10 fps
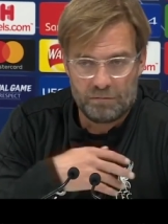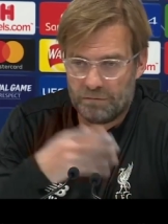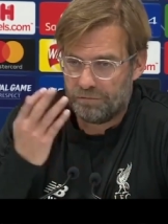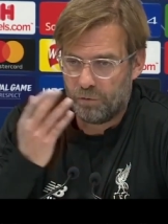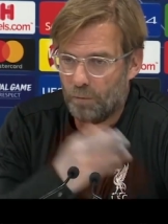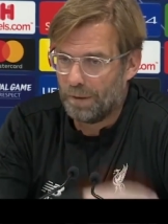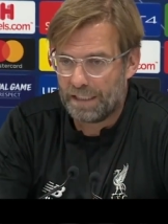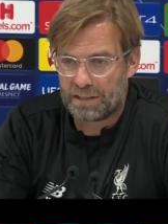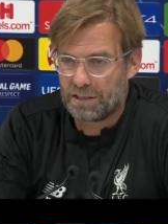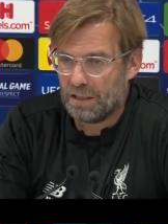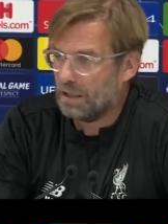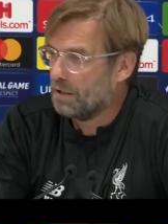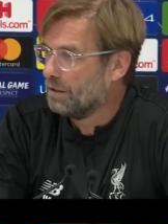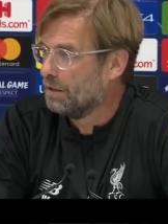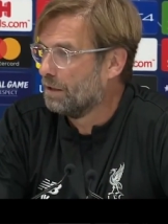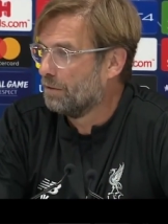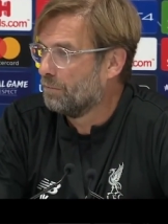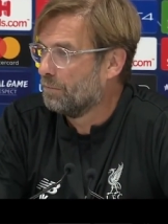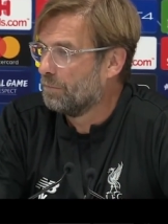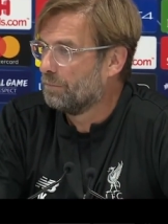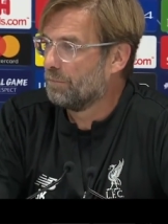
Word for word: Fullbacks are um,